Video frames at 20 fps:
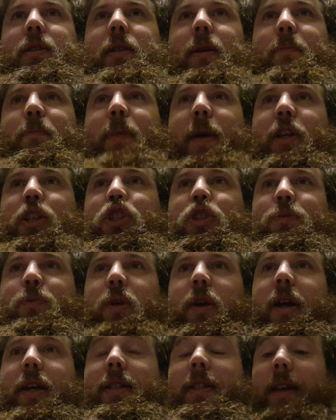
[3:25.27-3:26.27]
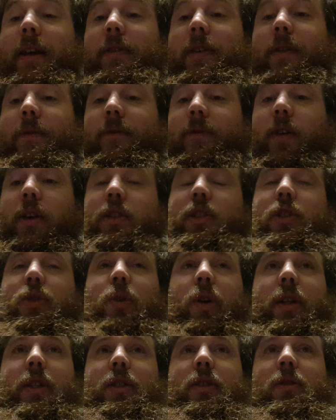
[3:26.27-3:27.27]
bench press and then front
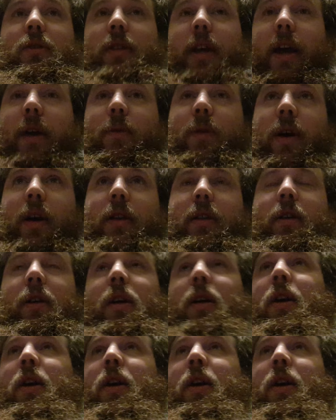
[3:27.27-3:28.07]
squats, day 1.